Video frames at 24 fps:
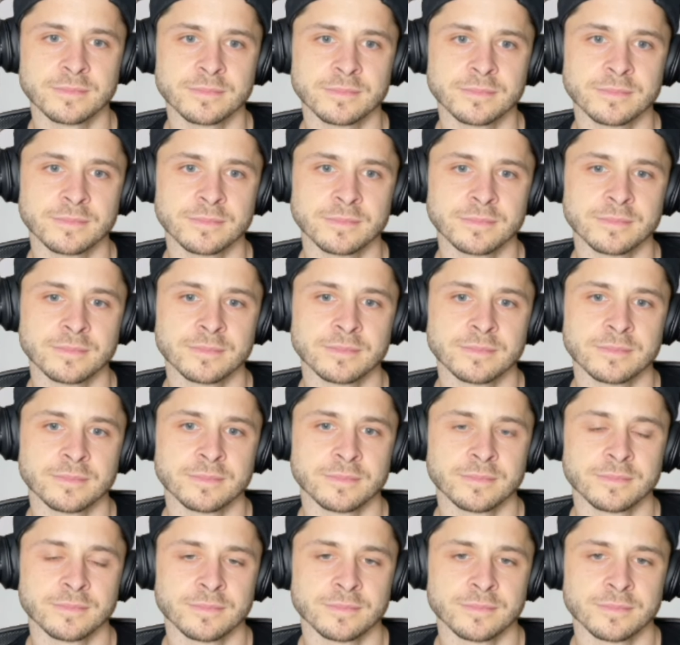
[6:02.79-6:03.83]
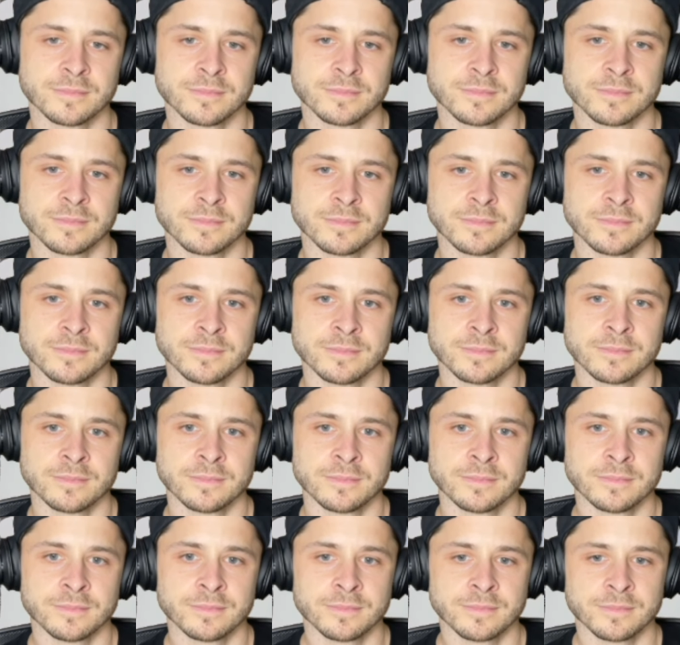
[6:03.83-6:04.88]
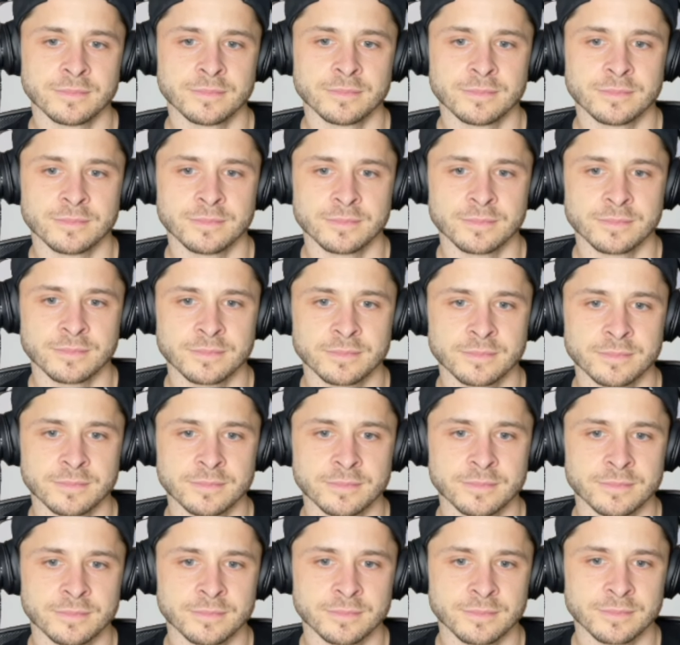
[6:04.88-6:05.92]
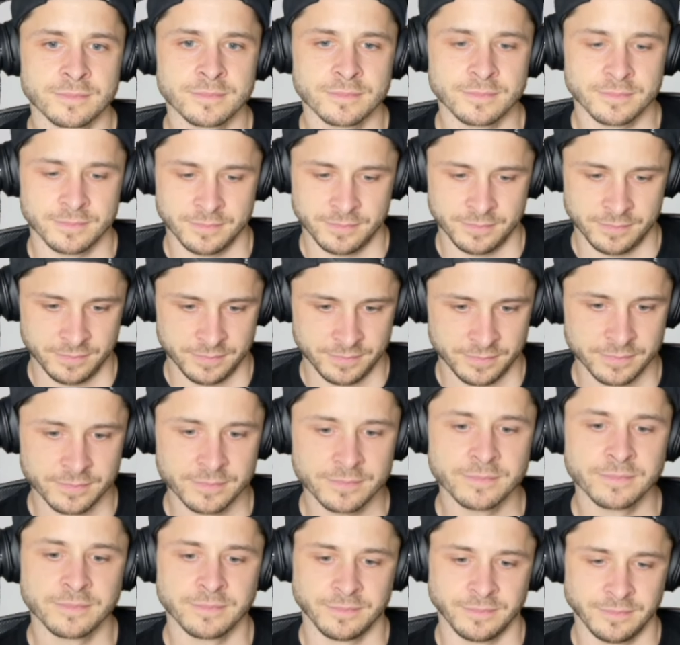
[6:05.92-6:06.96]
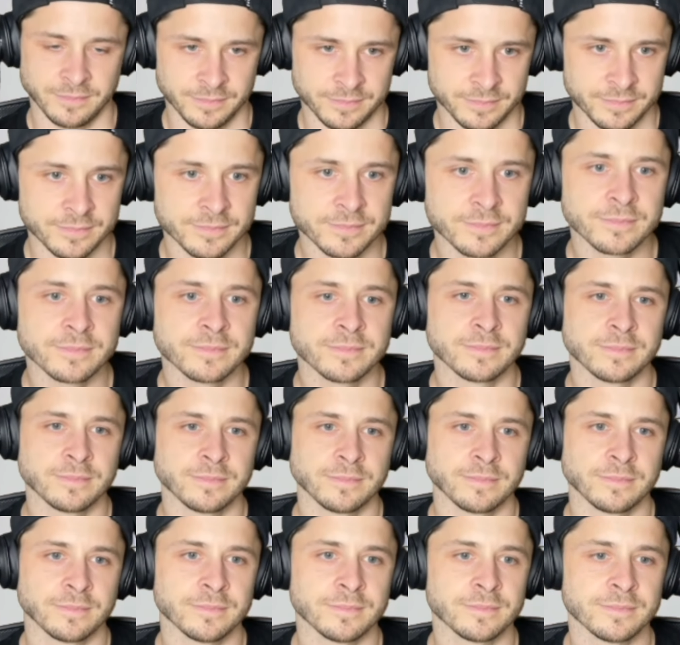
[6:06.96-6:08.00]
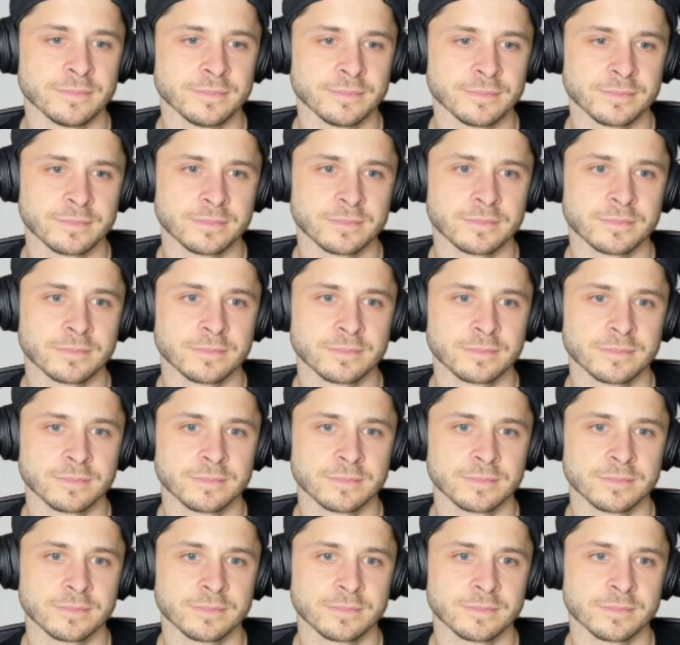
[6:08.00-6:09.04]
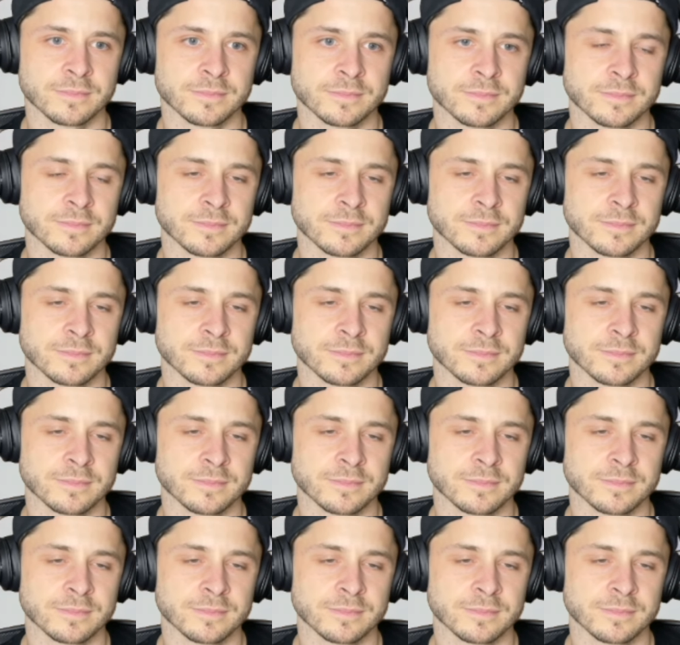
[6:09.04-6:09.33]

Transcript: (not speaking)